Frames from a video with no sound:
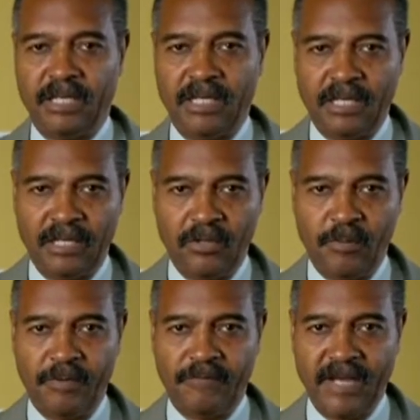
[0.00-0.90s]
uh,
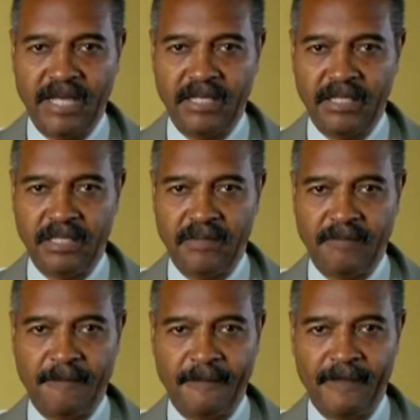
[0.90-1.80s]
who provided
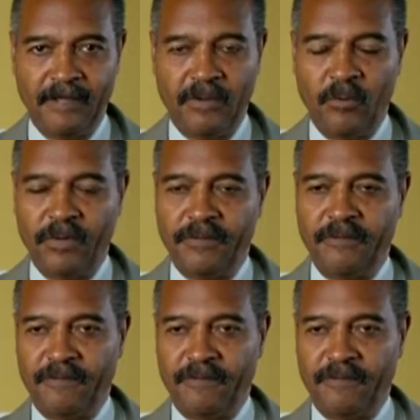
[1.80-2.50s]
him with the